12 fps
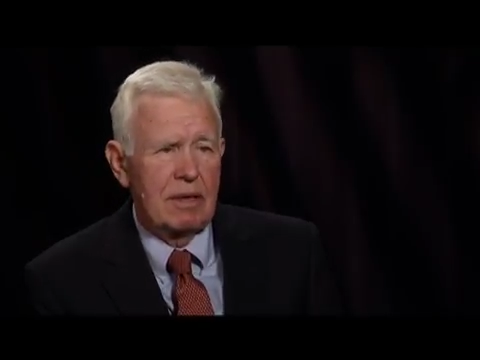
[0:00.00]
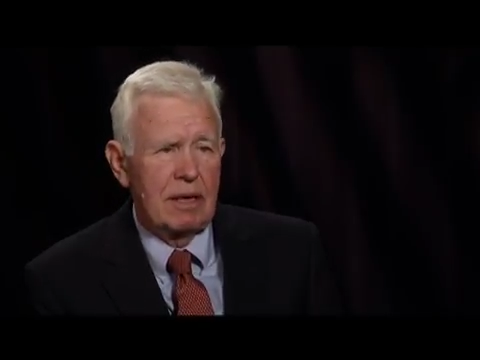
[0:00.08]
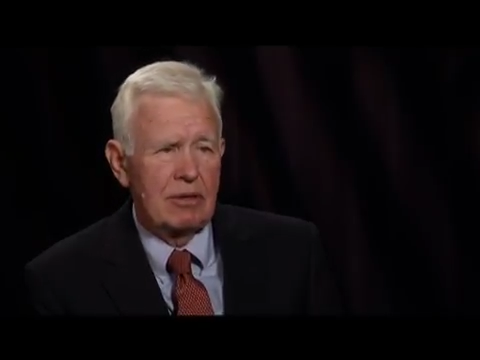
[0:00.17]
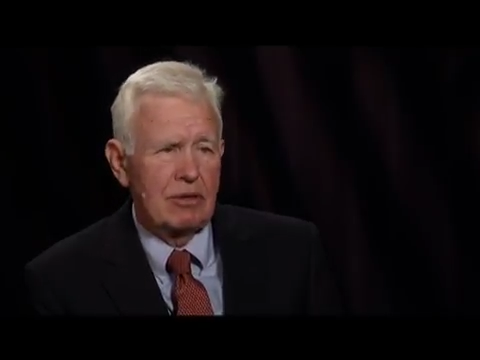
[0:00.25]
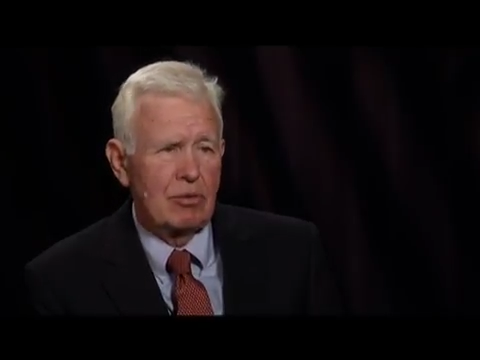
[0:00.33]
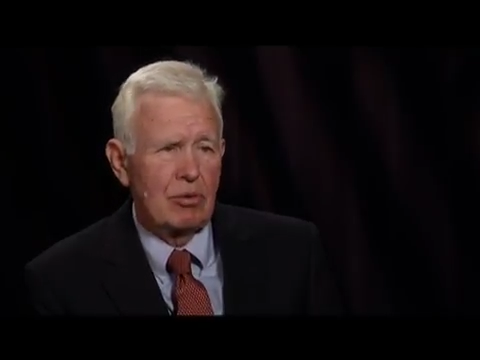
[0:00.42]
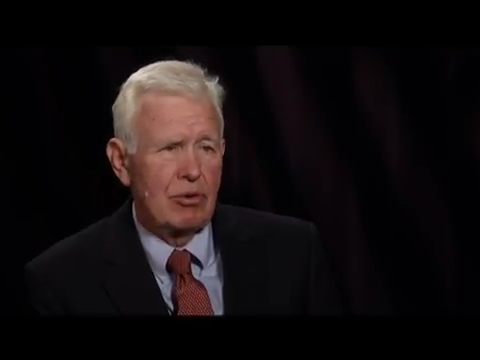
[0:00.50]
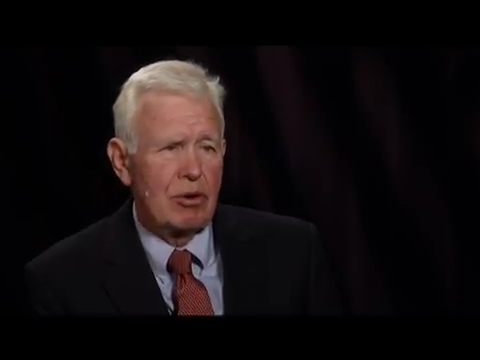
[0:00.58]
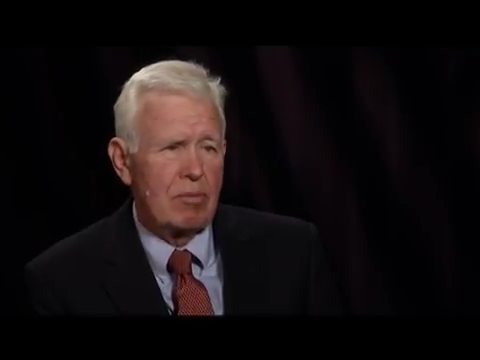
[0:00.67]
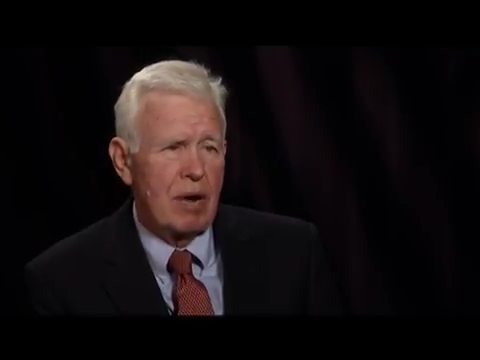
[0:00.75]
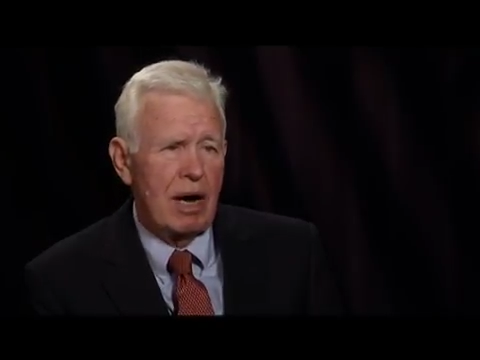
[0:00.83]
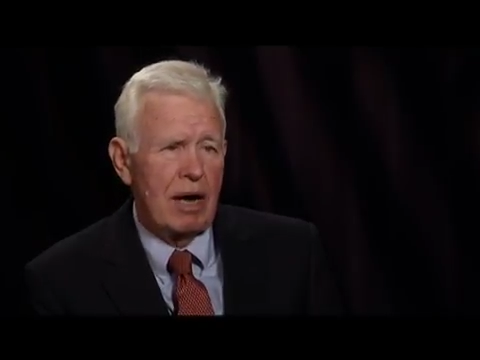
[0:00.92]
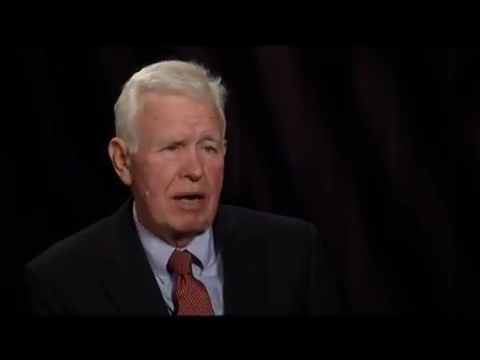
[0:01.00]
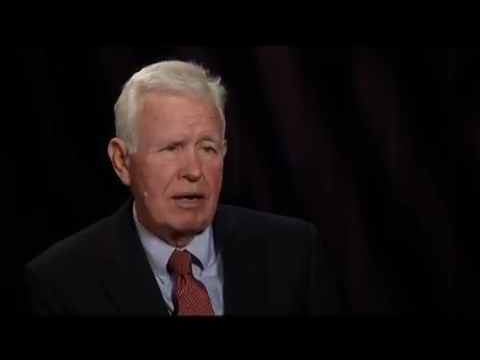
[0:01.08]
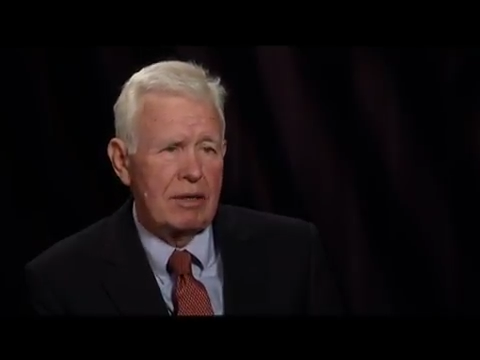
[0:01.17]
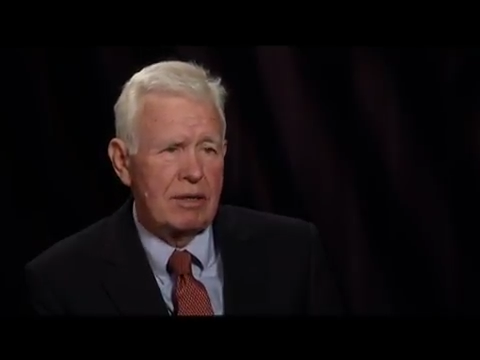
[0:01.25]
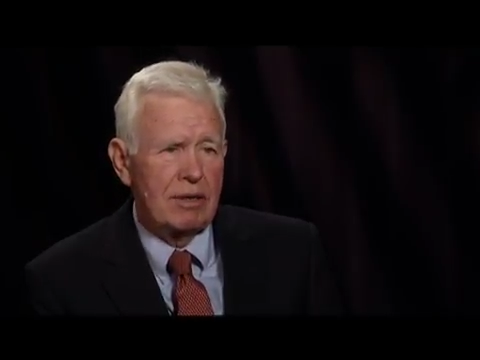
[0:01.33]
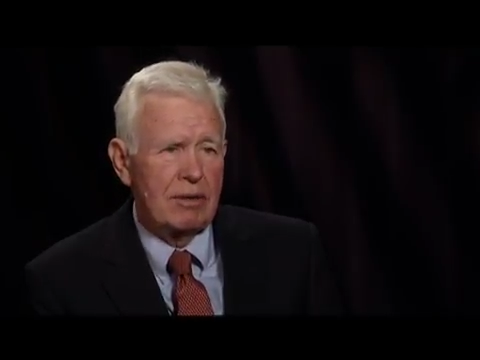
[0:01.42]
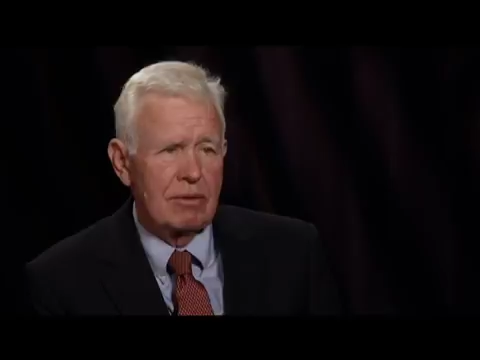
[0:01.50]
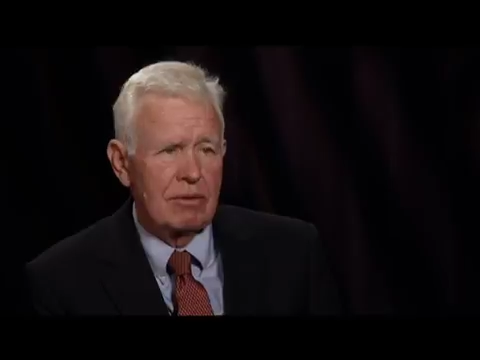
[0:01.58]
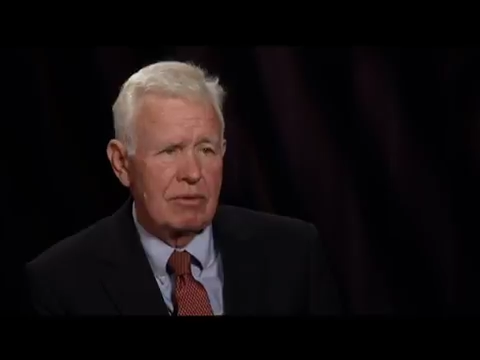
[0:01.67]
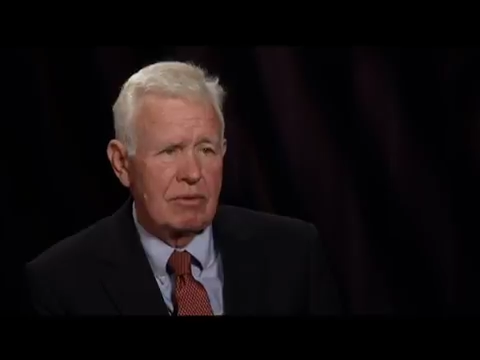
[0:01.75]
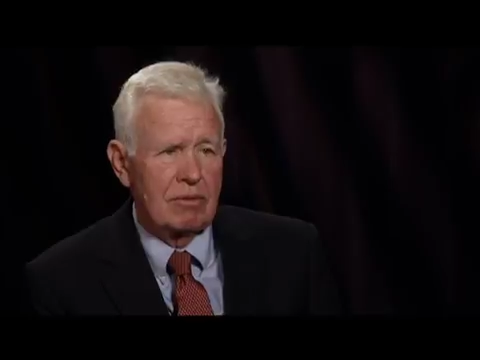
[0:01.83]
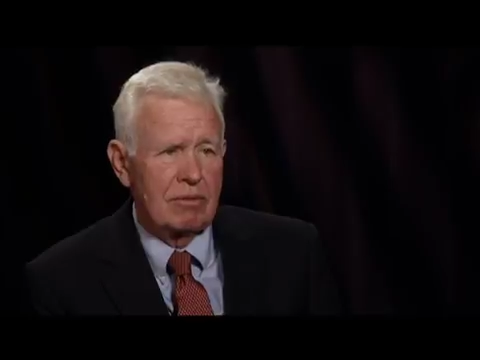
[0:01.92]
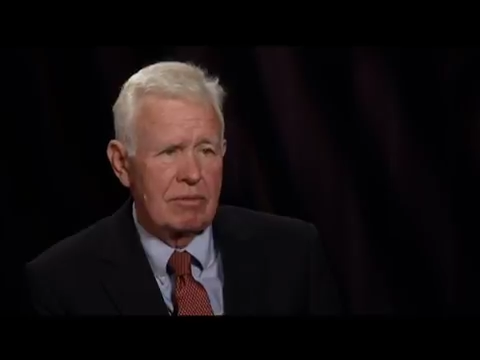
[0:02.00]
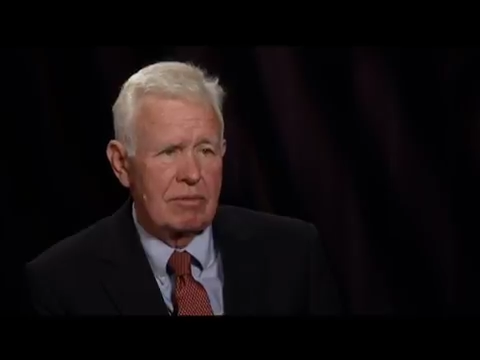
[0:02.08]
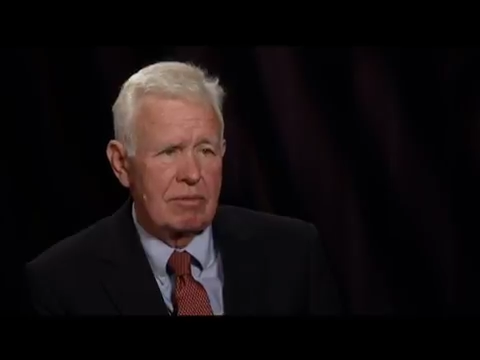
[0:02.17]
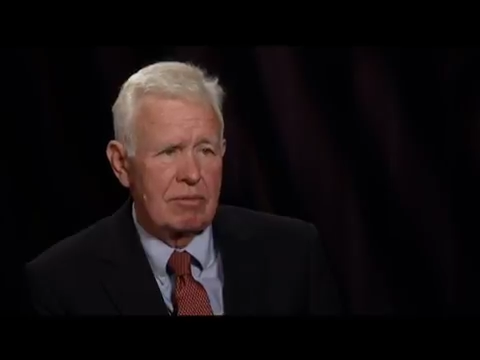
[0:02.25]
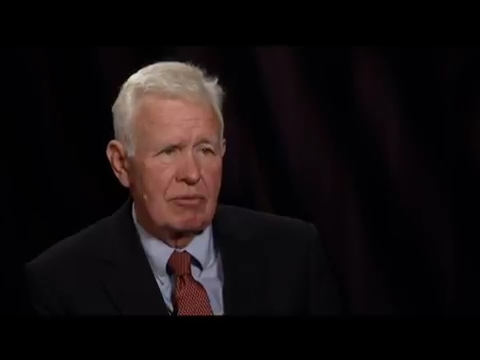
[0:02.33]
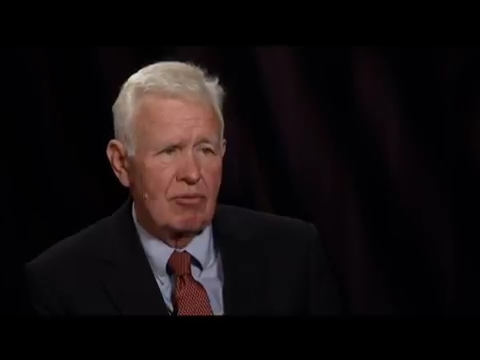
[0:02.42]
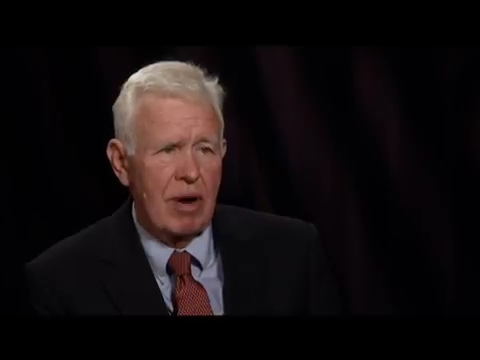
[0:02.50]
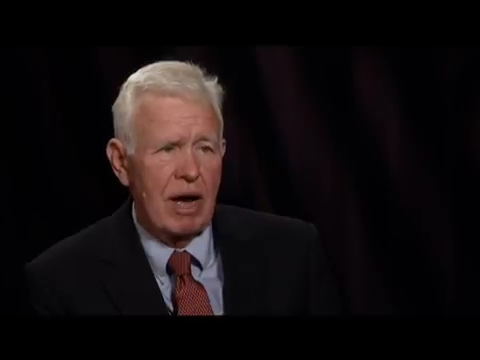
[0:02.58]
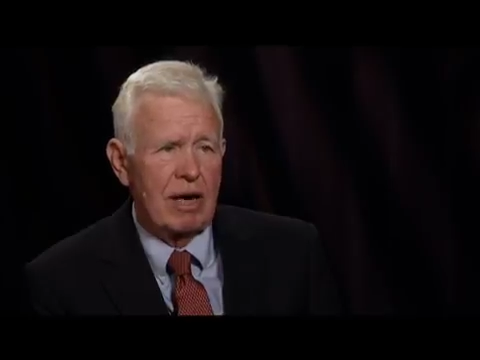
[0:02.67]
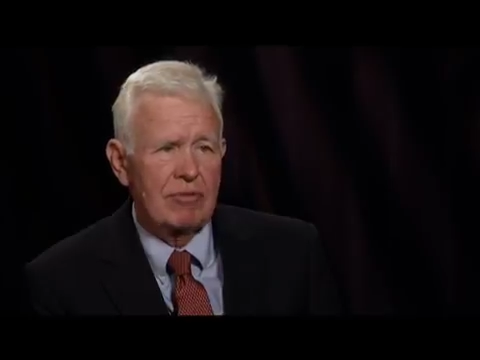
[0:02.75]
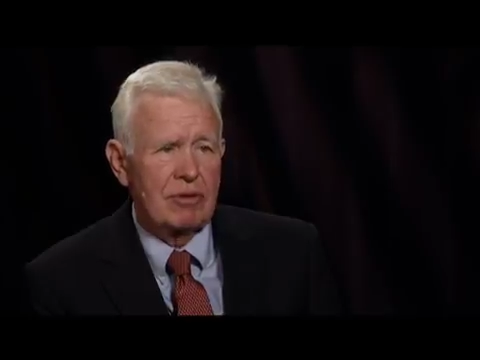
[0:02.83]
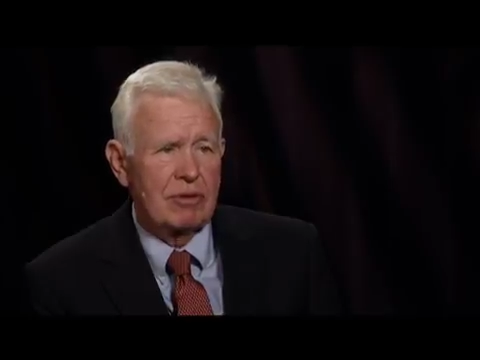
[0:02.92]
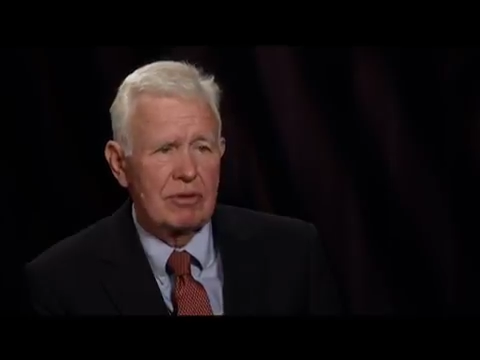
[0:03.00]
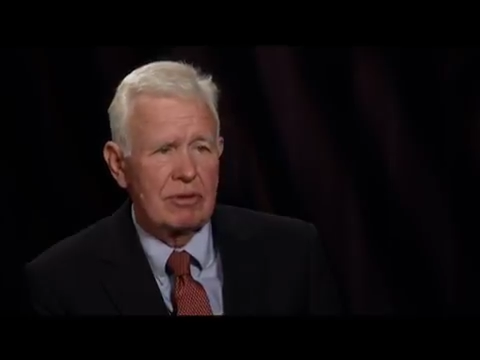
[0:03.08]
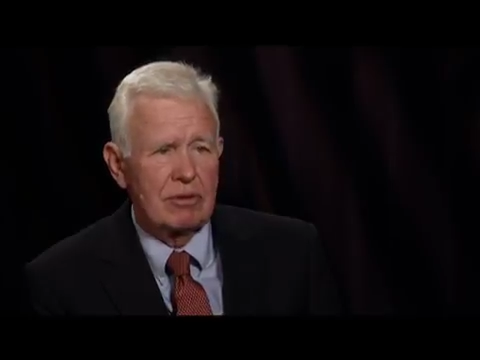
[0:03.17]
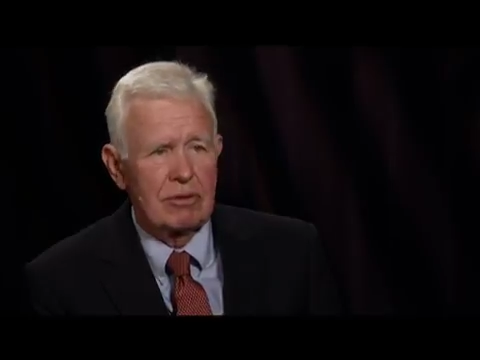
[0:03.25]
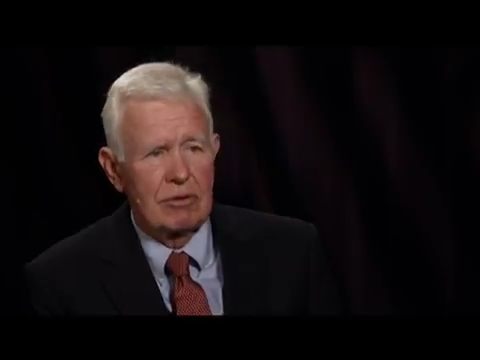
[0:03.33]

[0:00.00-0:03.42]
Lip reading: as there were in mine, drives to the